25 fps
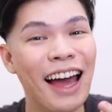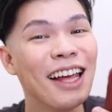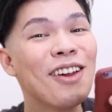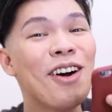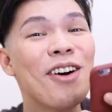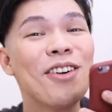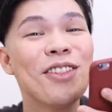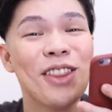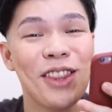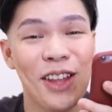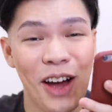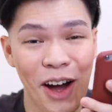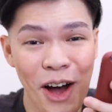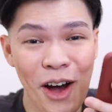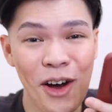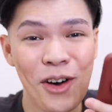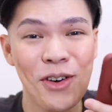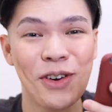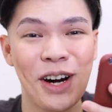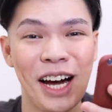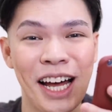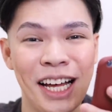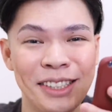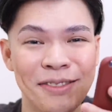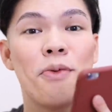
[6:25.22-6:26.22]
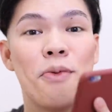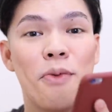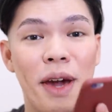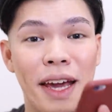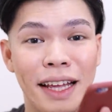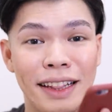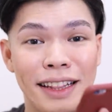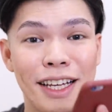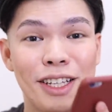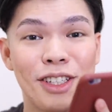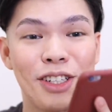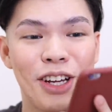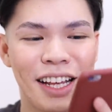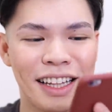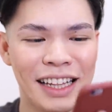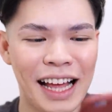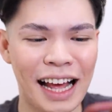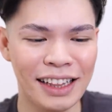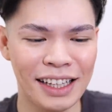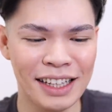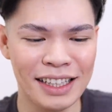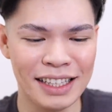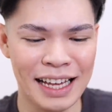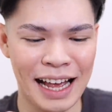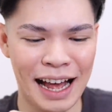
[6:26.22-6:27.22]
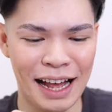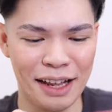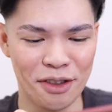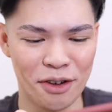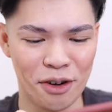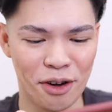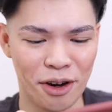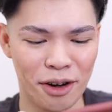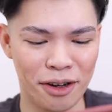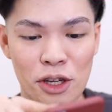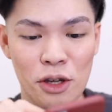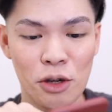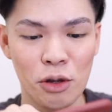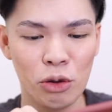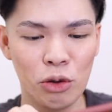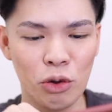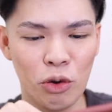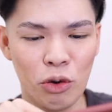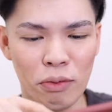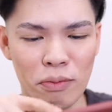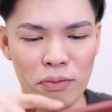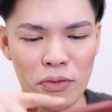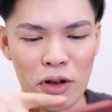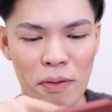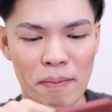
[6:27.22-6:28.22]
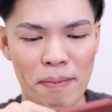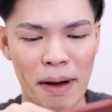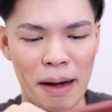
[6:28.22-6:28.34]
I don't know! Wait, i-check natin sa YouTube, yung